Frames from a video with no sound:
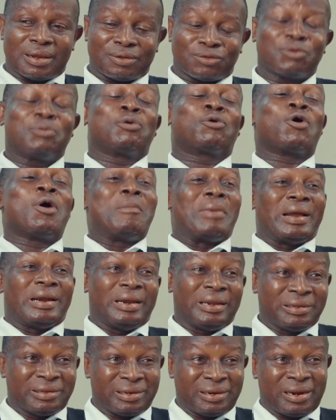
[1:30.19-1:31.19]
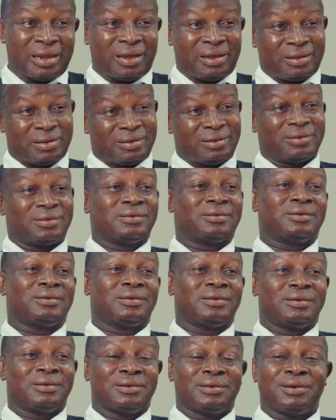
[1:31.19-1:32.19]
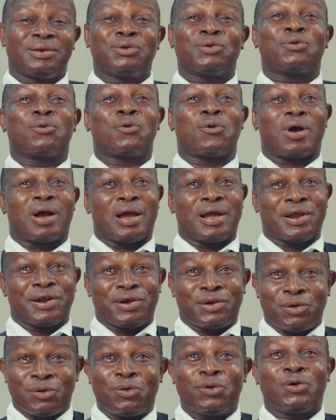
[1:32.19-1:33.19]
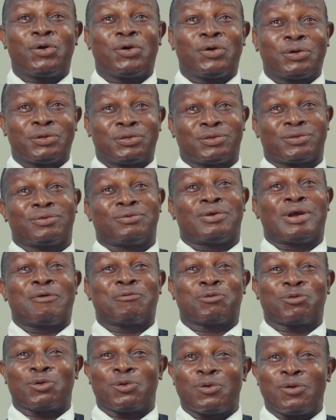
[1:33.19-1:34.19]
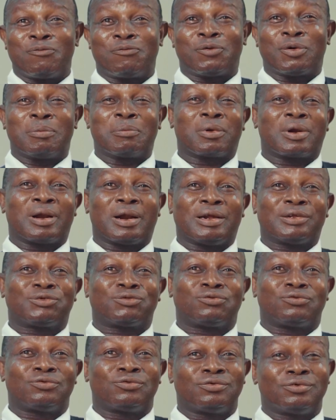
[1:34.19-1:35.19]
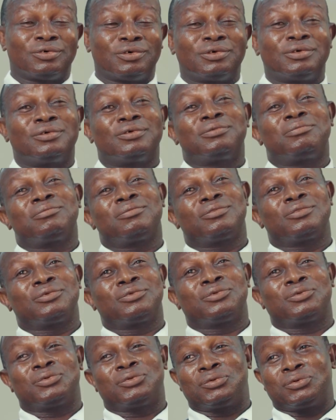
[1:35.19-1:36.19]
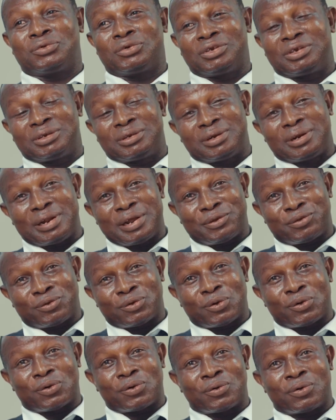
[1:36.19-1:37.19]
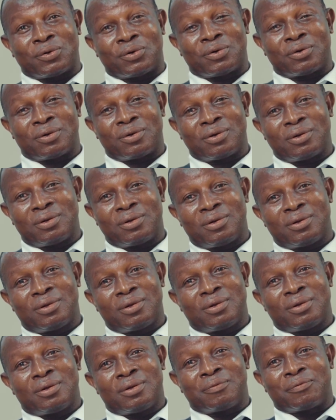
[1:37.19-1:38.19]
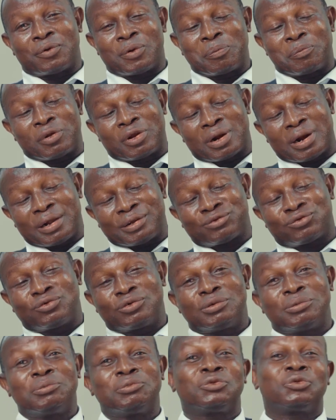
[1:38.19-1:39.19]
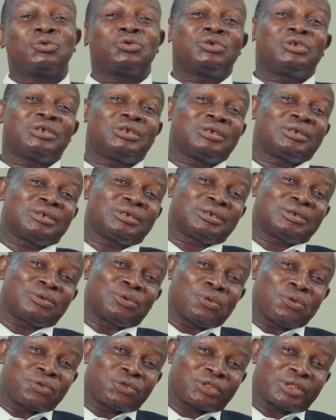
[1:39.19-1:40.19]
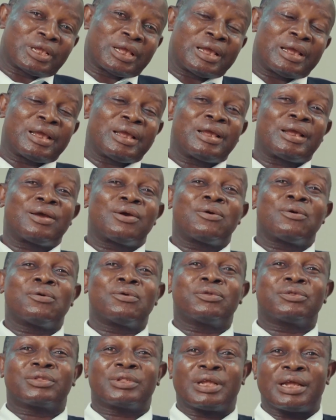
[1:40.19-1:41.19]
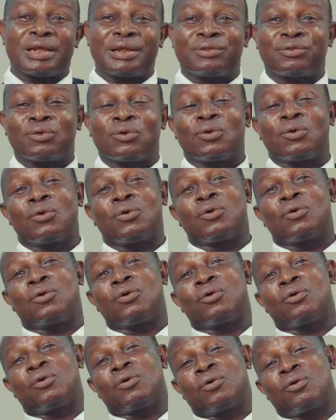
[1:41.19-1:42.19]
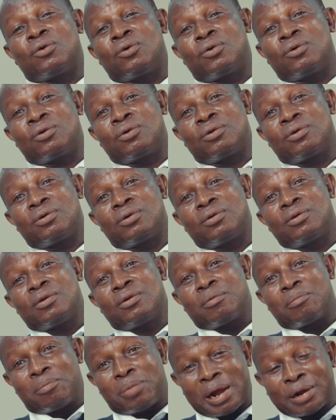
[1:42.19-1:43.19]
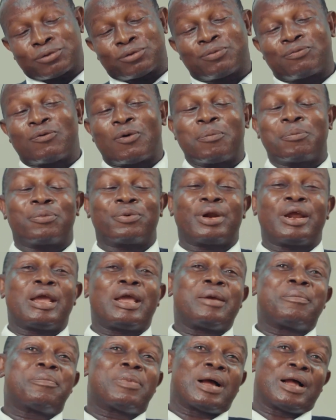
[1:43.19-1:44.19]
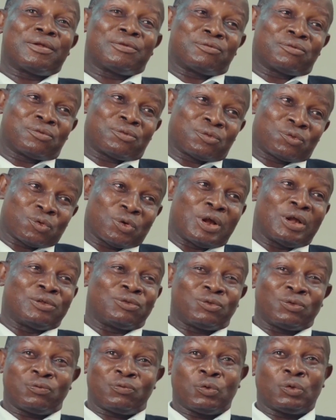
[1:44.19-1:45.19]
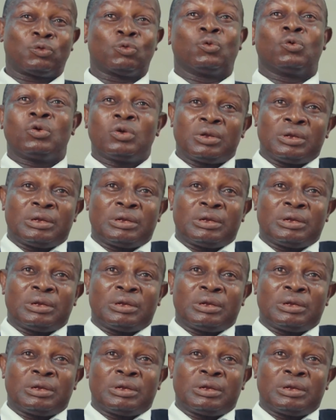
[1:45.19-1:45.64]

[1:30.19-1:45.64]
to become an engineer require rigorous. You have to go from classroom to the lecture, from the classroom to the hostel to back for prep, and so on and so forth. So